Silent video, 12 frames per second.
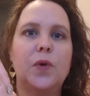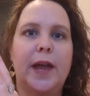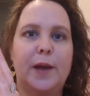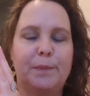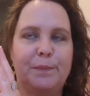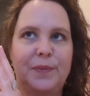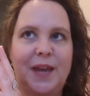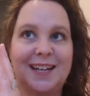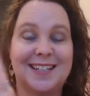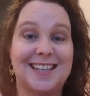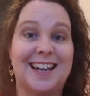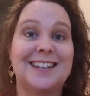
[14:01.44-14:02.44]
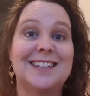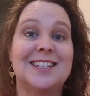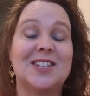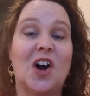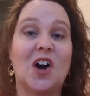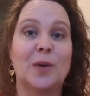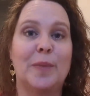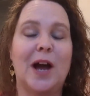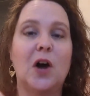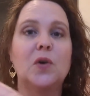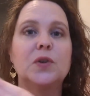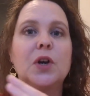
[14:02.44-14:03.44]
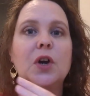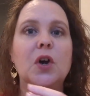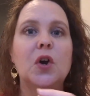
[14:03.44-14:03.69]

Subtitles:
am excited to talk about